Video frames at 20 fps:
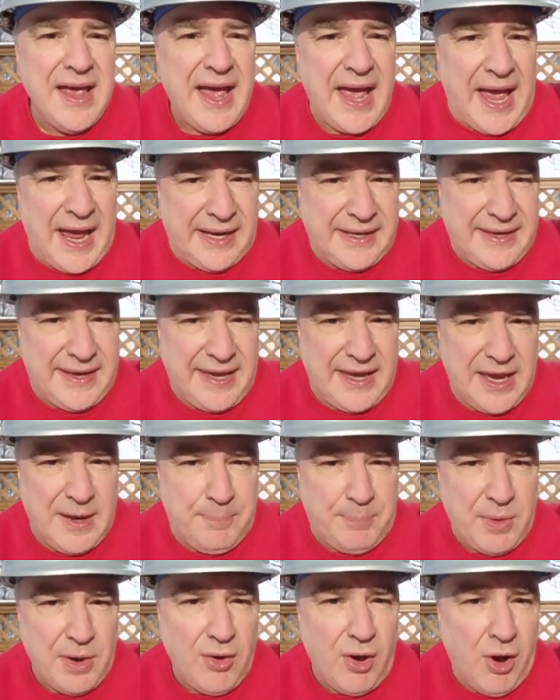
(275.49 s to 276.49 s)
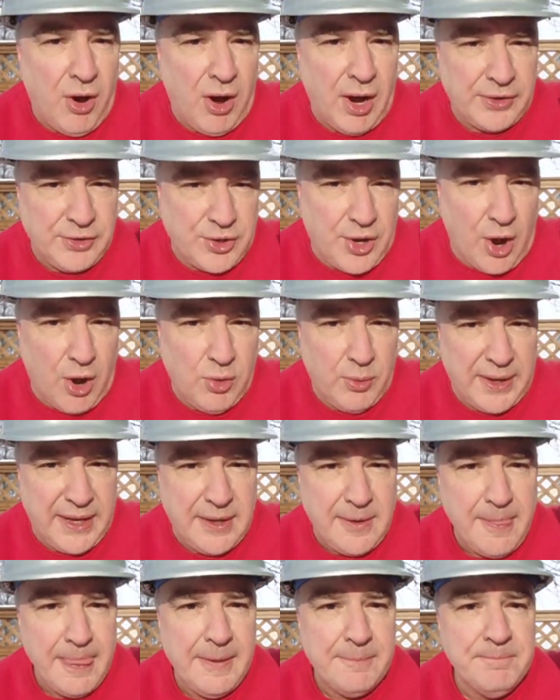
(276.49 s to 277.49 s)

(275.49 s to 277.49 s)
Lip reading: and keep on going